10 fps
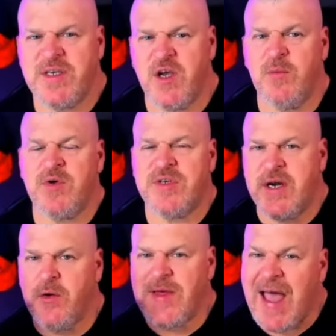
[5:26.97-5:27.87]
is almost
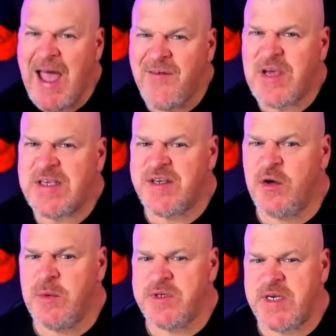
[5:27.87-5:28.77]
here. The halving is
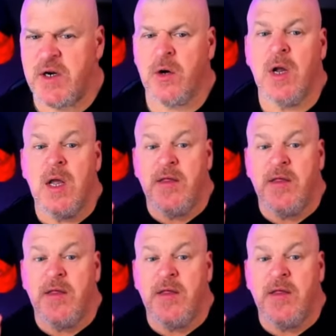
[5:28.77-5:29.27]
almost here.